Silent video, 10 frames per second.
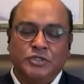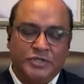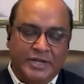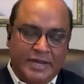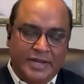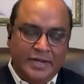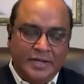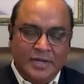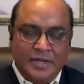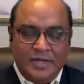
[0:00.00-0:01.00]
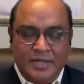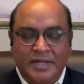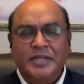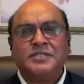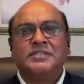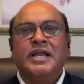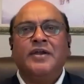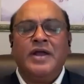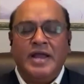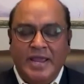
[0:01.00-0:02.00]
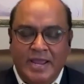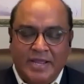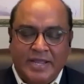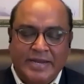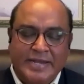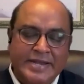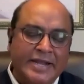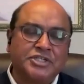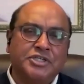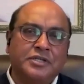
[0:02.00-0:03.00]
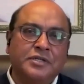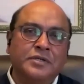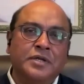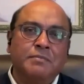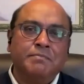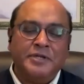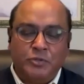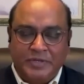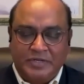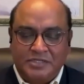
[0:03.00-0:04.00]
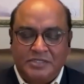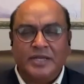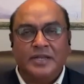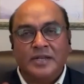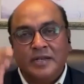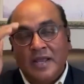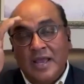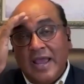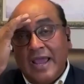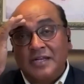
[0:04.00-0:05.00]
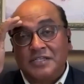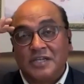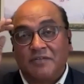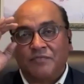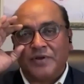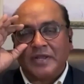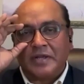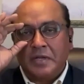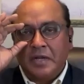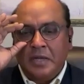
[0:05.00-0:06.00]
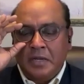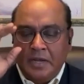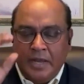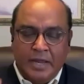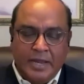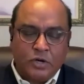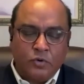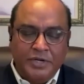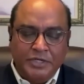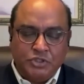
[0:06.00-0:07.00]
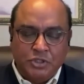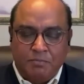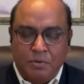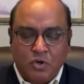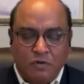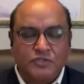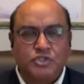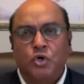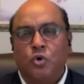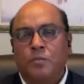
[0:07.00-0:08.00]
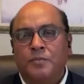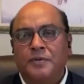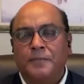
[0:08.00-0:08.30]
today, is there a connection between sin and suffering? According to the book of Job,